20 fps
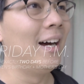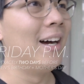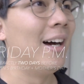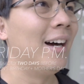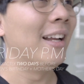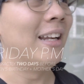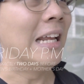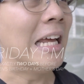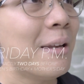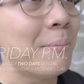
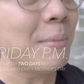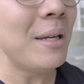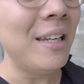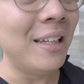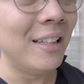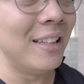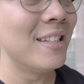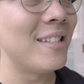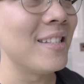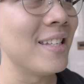Uh, that
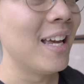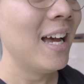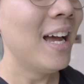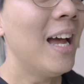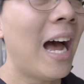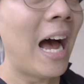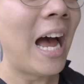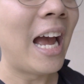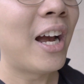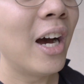means
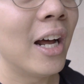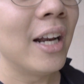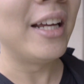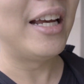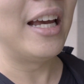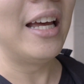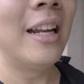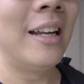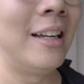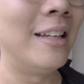I gotta
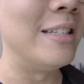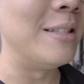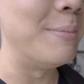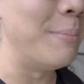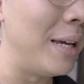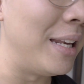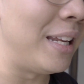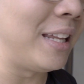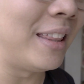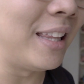get as
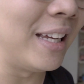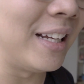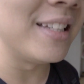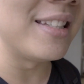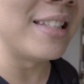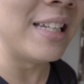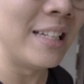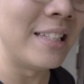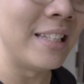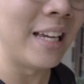many
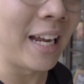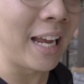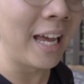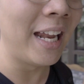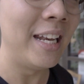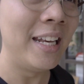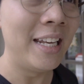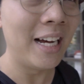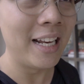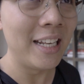things as I
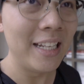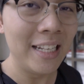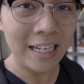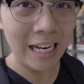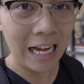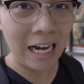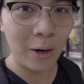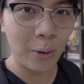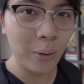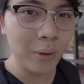can done
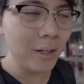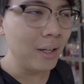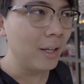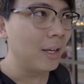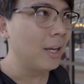now.